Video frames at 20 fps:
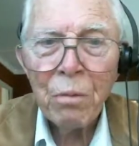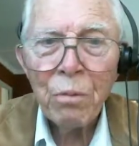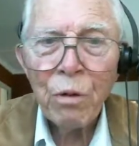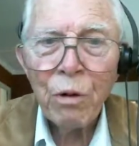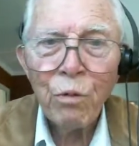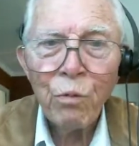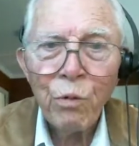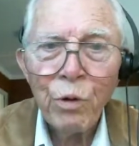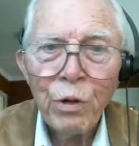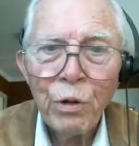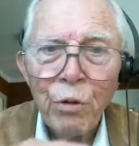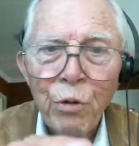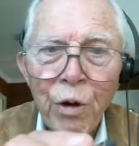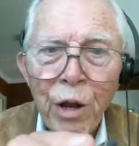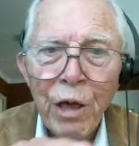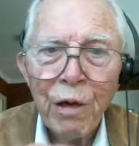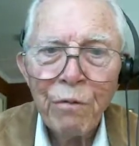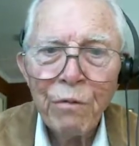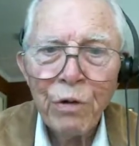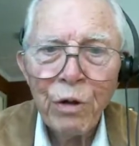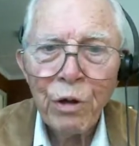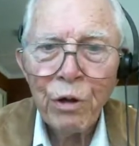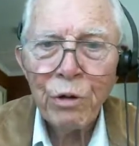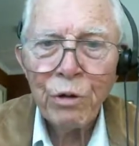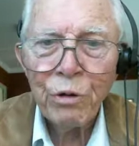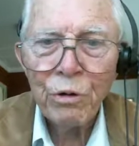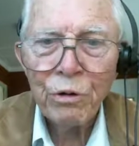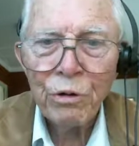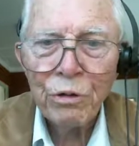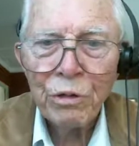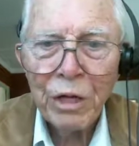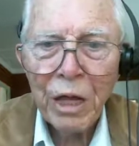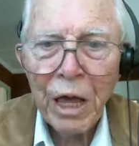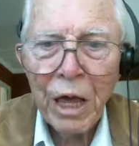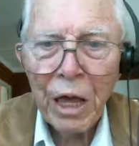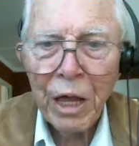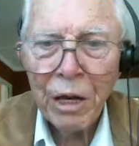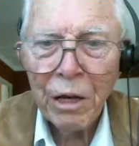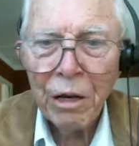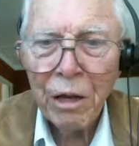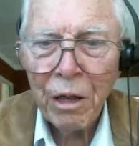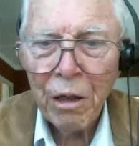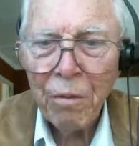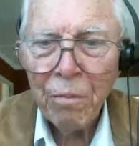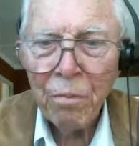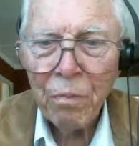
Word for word: but we don't have to understand